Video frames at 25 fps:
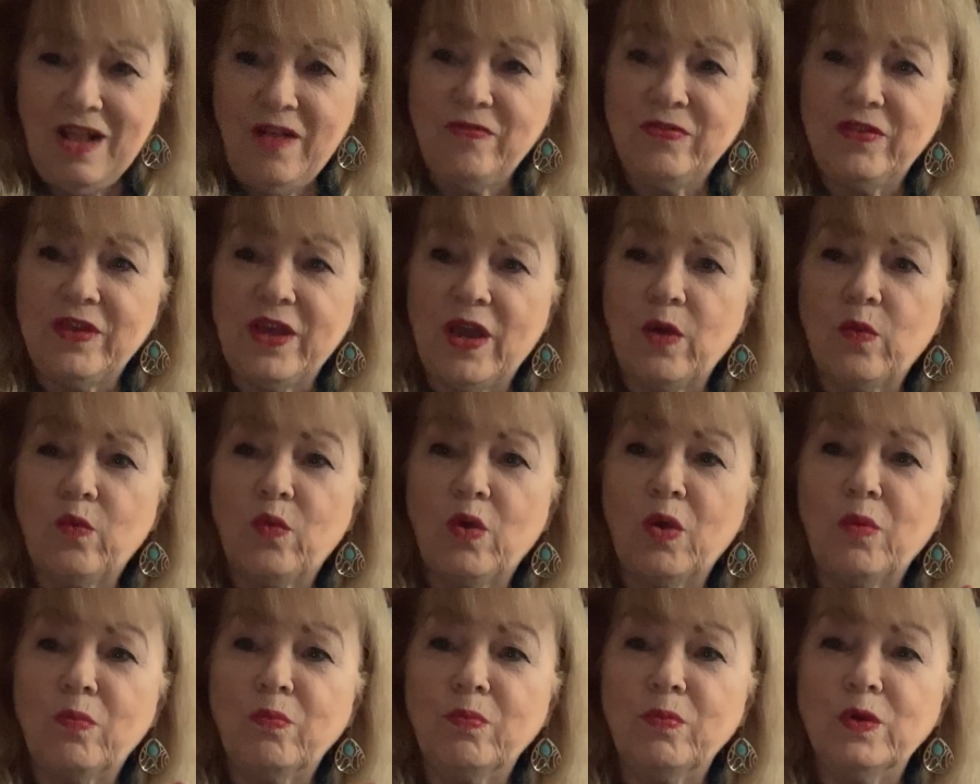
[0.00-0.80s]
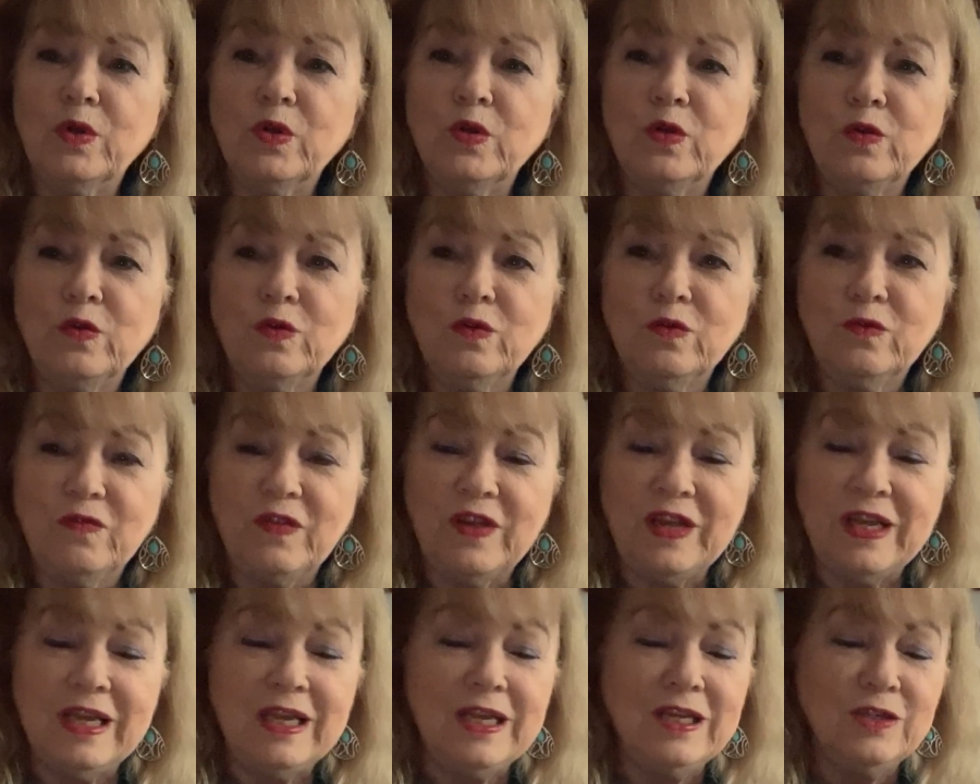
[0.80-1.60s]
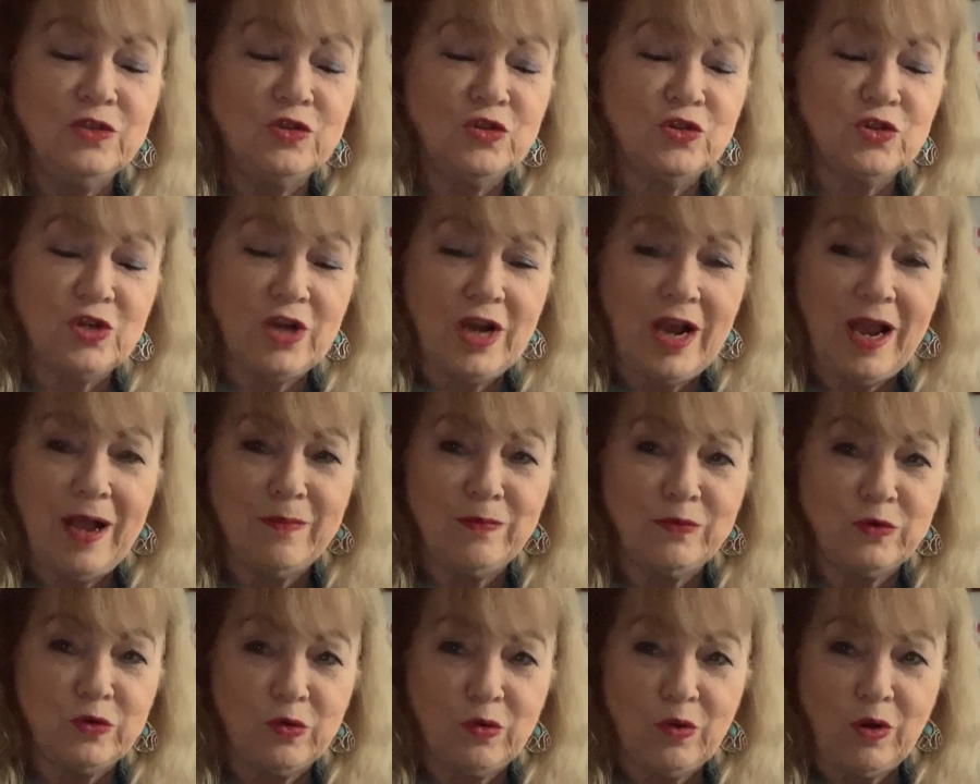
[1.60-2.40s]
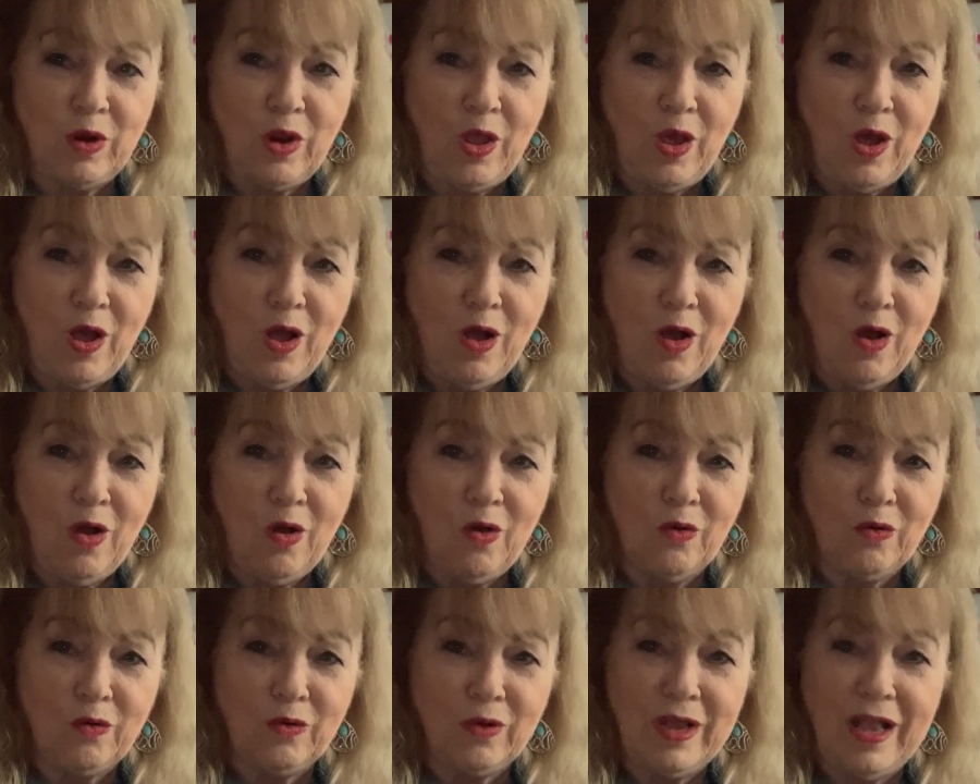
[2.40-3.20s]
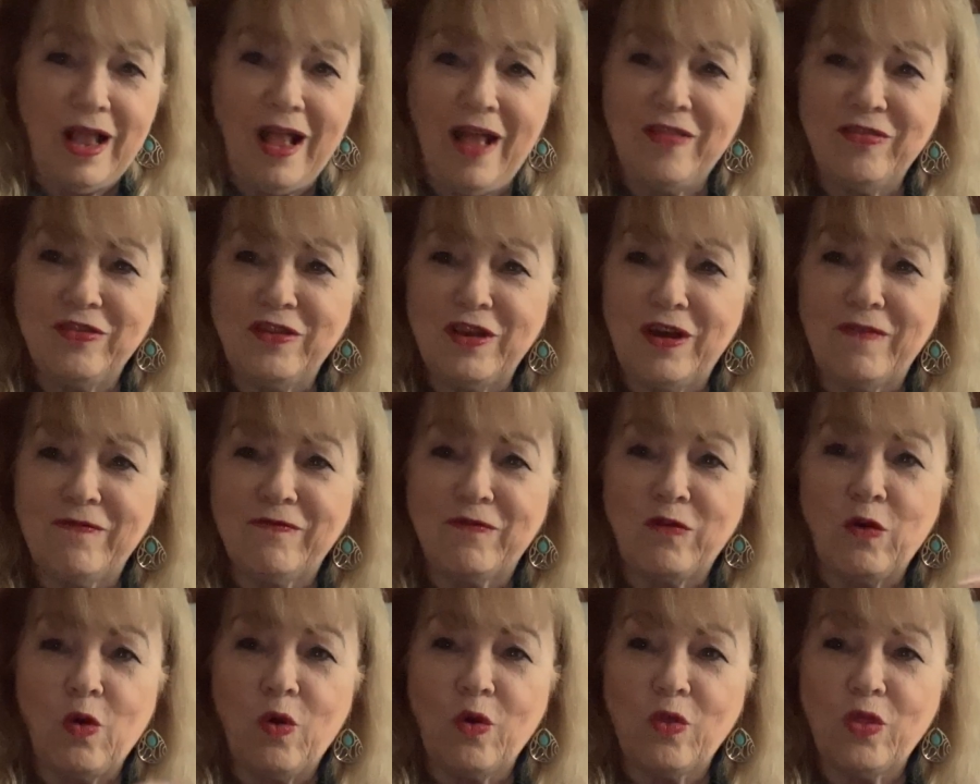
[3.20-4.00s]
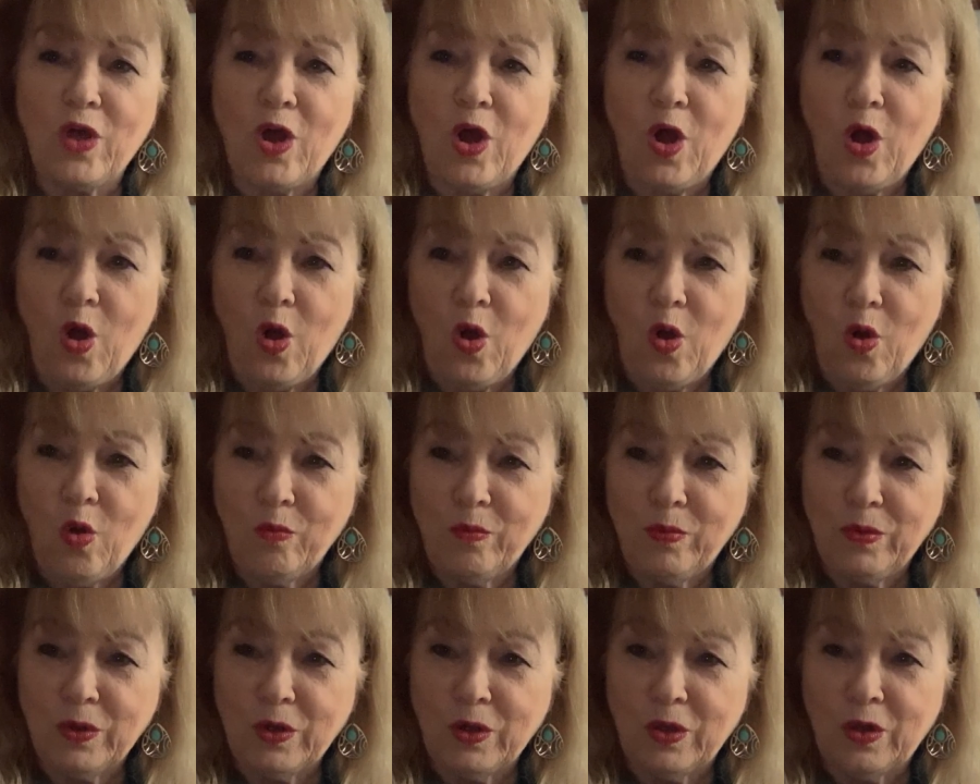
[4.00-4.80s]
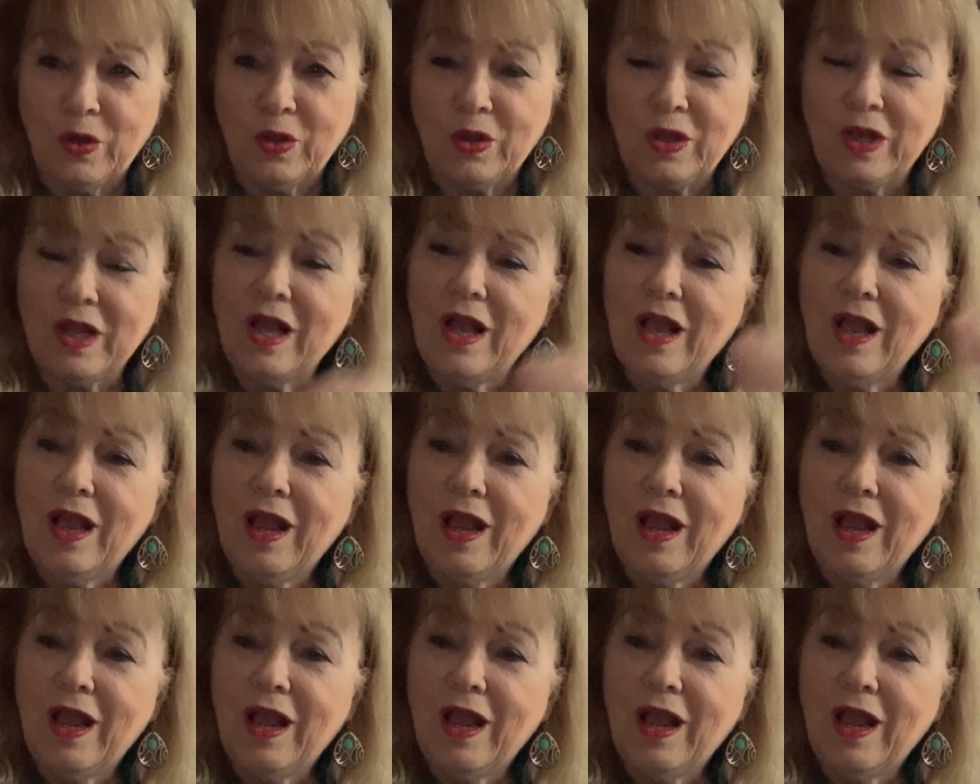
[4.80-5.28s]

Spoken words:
that will move each chapter along and therefore the whole book